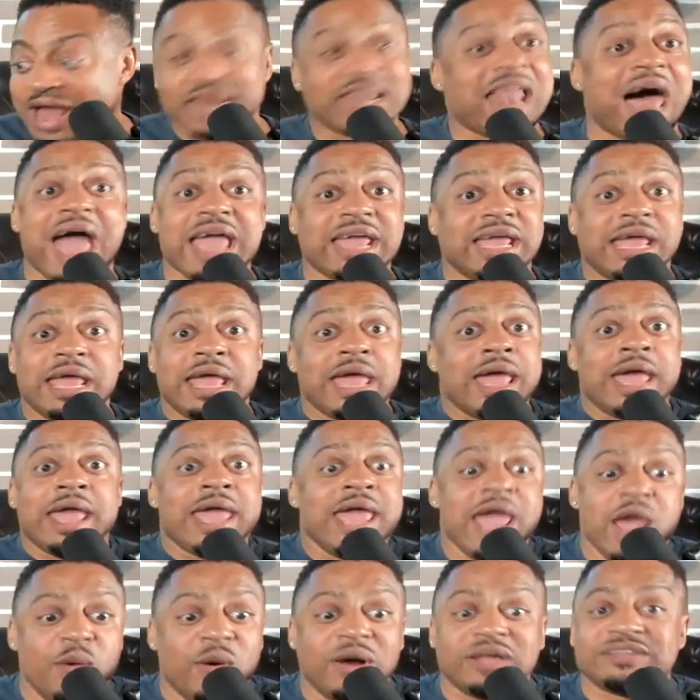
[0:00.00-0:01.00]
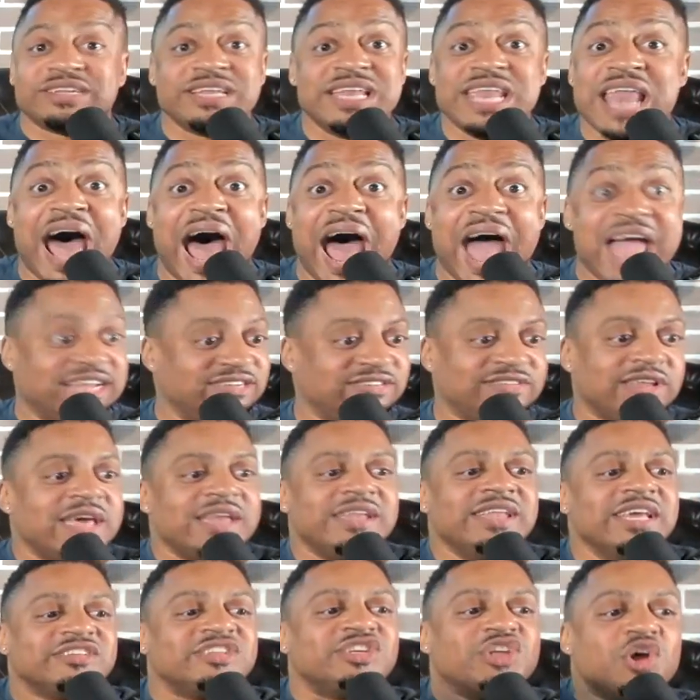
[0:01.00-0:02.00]
Like, he was nice.
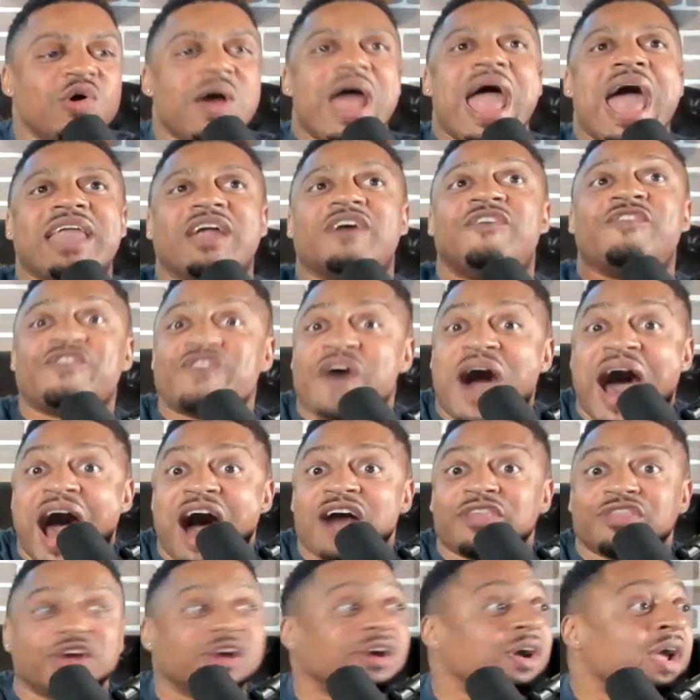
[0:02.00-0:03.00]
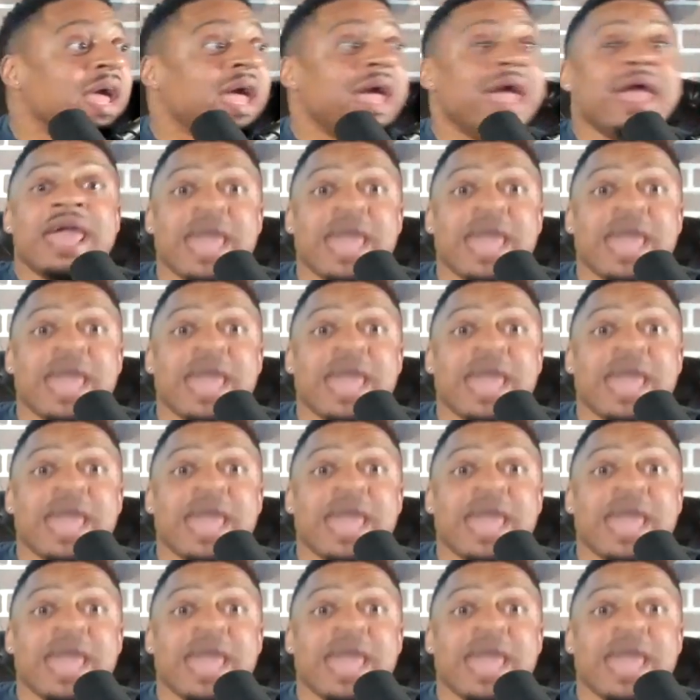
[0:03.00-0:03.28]
This dude had a father.